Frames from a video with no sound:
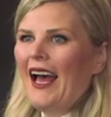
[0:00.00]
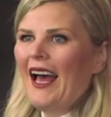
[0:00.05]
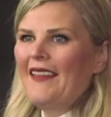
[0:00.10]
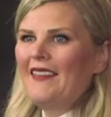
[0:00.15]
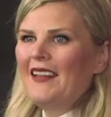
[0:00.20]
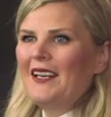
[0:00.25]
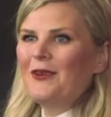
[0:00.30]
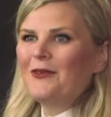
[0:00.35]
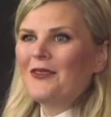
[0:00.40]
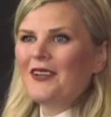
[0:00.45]
And
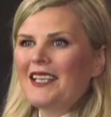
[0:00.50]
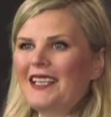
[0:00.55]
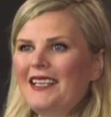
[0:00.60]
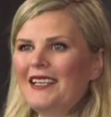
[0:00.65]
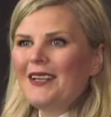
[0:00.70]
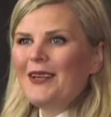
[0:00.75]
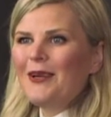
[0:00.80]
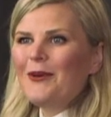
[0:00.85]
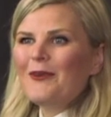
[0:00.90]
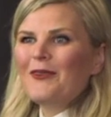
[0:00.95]
then over
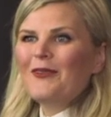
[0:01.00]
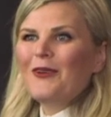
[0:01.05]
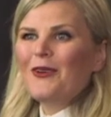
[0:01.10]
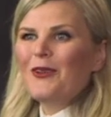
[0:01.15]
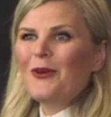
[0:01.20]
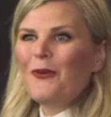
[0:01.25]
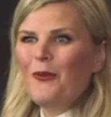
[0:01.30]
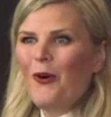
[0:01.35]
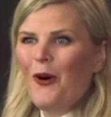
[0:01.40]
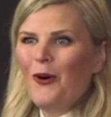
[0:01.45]
here, we've got
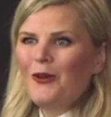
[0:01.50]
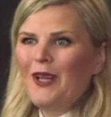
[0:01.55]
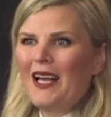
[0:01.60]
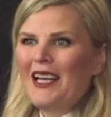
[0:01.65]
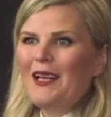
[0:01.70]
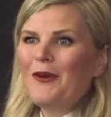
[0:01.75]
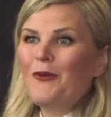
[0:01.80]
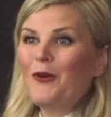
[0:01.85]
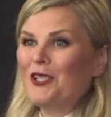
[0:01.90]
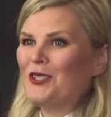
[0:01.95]
the wall
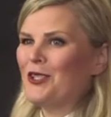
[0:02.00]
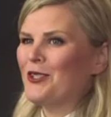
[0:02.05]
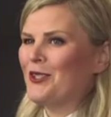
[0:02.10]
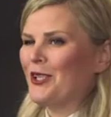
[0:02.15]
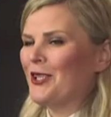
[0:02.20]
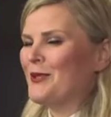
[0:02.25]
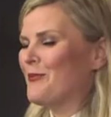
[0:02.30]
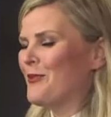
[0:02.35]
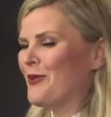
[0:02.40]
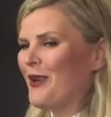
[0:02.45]
light, which is
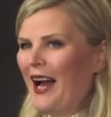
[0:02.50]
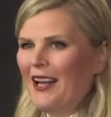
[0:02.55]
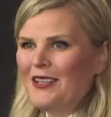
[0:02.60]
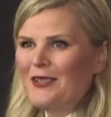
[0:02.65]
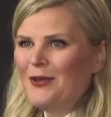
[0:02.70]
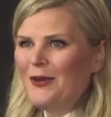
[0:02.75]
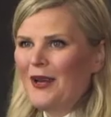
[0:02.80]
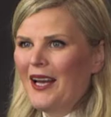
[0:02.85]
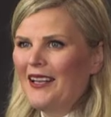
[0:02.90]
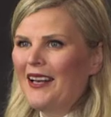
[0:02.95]
just brand
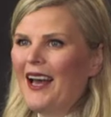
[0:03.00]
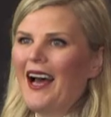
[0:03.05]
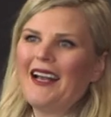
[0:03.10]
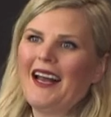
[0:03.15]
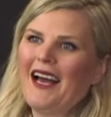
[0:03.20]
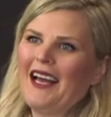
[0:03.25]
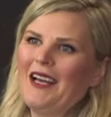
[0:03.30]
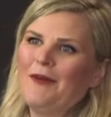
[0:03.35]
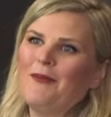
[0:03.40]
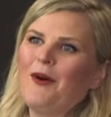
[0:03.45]
new in, and
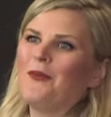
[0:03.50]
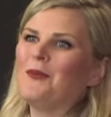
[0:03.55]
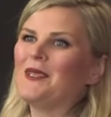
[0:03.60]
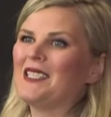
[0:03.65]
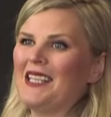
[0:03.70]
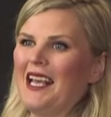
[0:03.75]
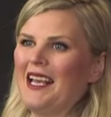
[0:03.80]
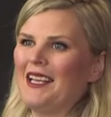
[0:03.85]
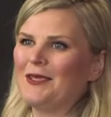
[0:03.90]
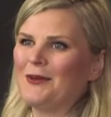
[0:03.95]
I am
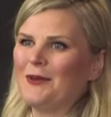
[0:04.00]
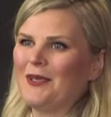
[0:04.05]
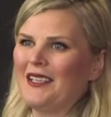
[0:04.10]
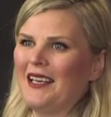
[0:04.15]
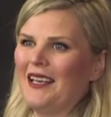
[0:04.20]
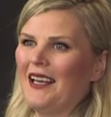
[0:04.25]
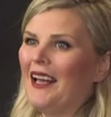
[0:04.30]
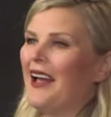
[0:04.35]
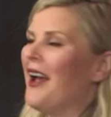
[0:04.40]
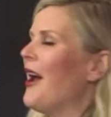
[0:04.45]
obsessed with
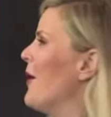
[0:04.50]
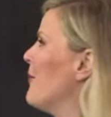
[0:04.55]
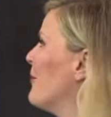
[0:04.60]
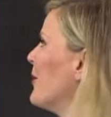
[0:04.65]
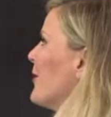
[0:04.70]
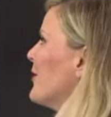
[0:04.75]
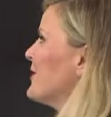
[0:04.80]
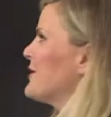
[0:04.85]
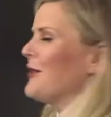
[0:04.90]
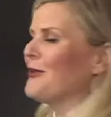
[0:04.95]
it
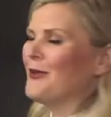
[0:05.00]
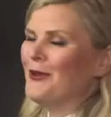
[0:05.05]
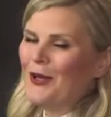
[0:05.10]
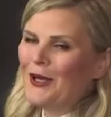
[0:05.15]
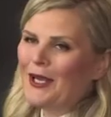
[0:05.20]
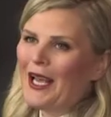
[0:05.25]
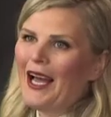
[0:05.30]
because look